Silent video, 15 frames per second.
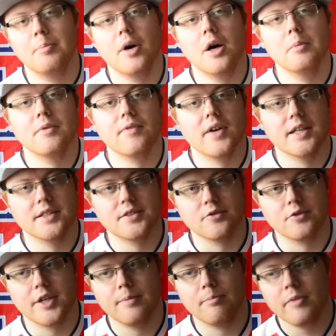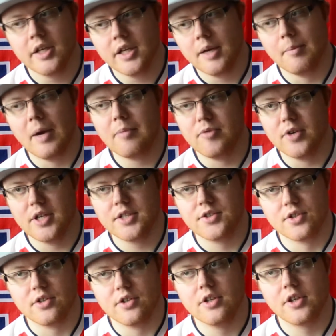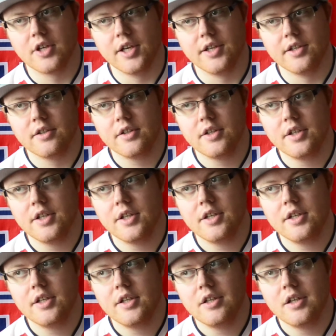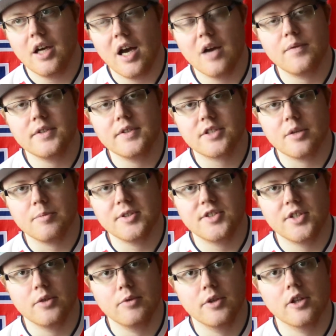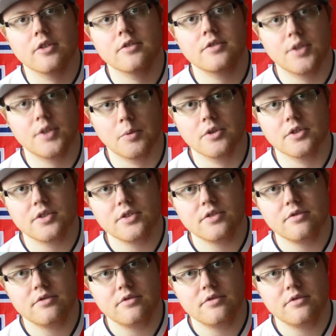Bournemouth-Arsenal game. My prediction, okay. I think it's going to be 2-0 to us.